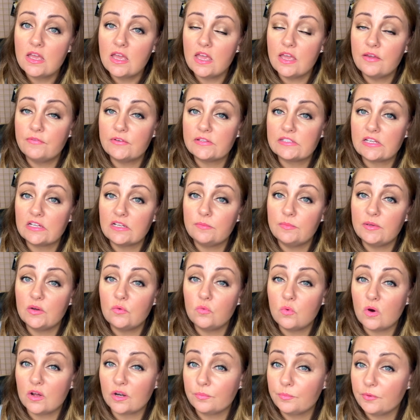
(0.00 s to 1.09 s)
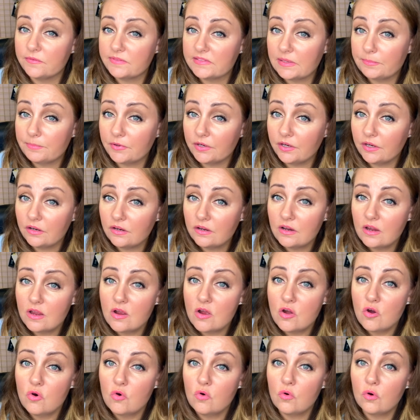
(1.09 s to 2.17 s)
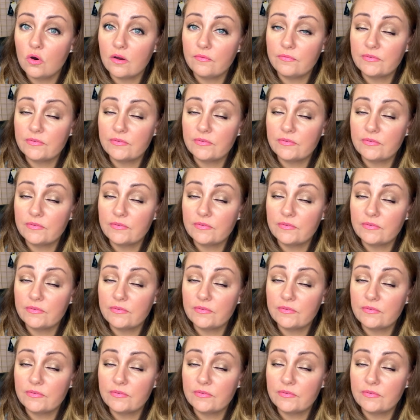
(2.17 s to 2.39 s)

if it's going to be a waterproof zipper or